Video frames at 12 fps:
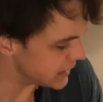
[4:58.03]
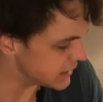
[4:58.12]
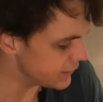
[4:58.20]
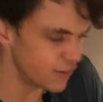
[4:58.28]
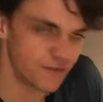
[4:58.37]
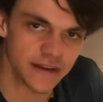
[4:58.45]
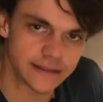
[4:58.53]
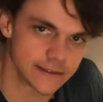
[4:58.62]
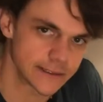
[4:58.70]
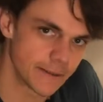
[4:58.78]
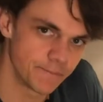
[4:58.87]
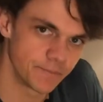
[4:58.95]
end of the
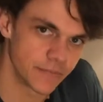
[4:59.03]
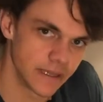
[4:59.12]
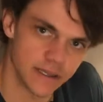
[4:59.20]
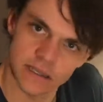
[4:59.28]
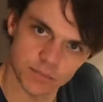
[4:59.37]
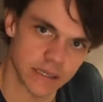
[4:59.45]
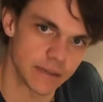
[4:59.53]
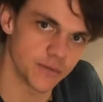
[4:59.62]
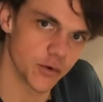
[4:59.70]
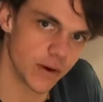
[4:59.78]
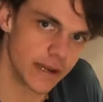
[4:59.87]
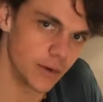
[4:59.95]
fence. He
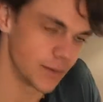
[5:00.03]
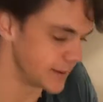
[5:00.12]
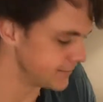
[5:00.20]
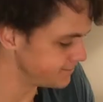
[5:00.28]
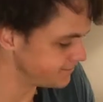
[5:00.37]
peeped around.